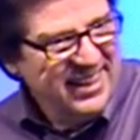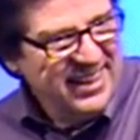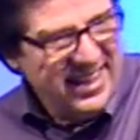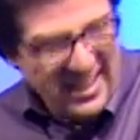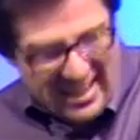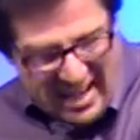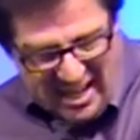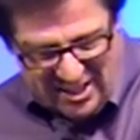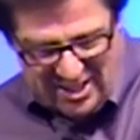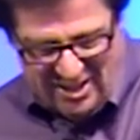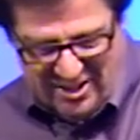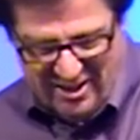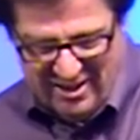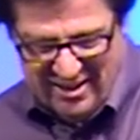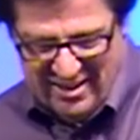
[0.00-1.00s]
Get out
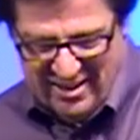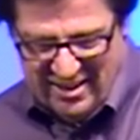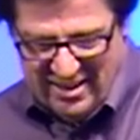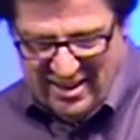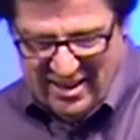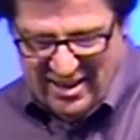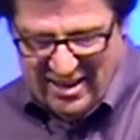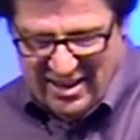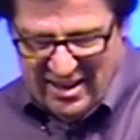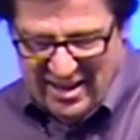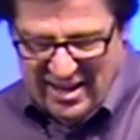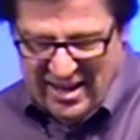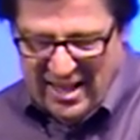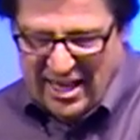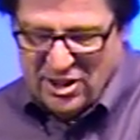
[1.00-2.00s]
here.
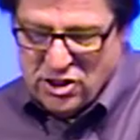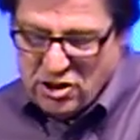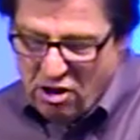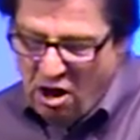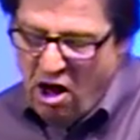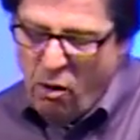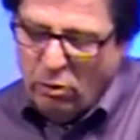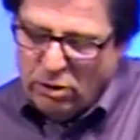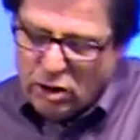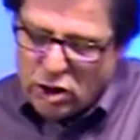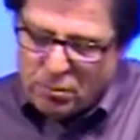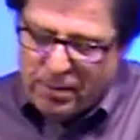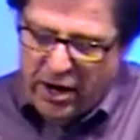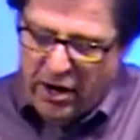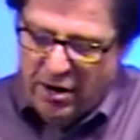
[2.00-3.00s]
And Saul will
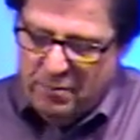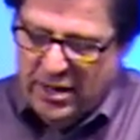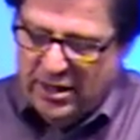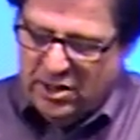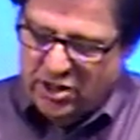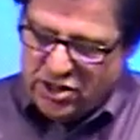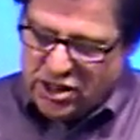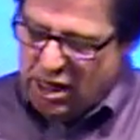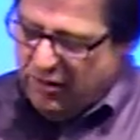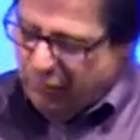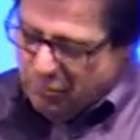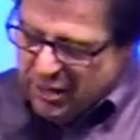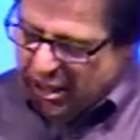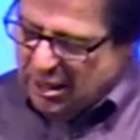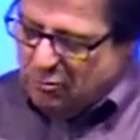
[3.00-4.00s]
despair of me to seek for
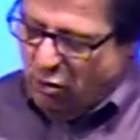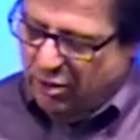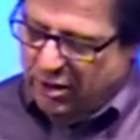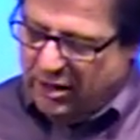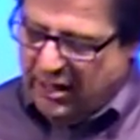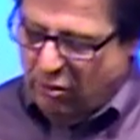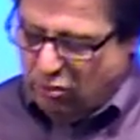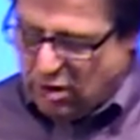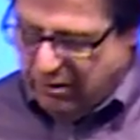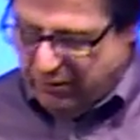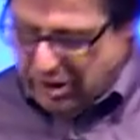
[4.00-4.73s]
me any more in the coast of